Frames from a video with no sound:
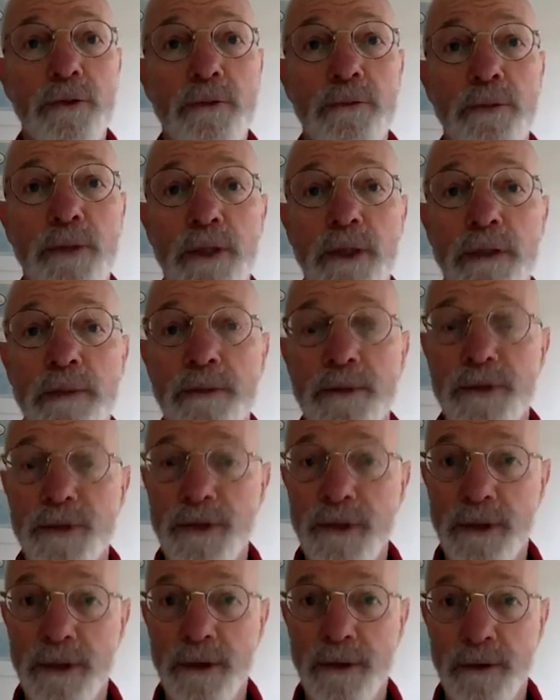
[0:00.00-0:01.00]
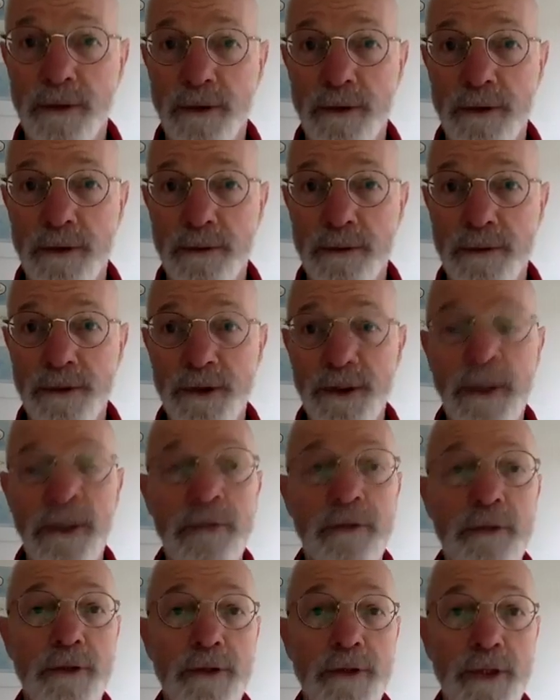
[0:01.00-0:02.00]
bottom is sitting on the seat
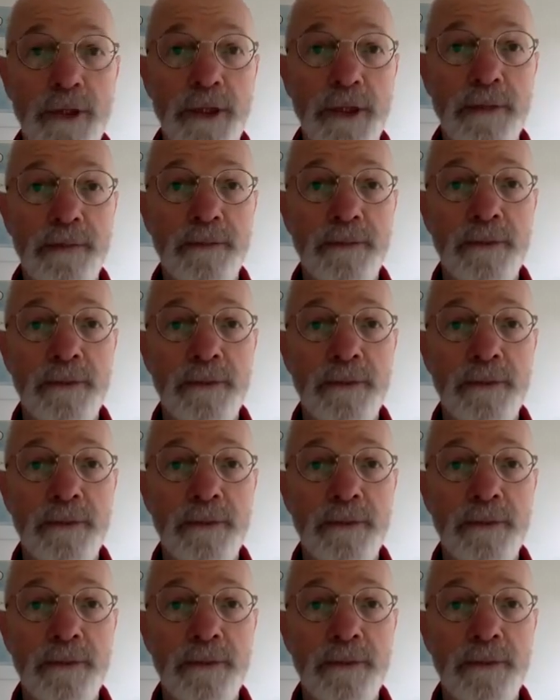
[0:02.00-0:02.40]
of the chair.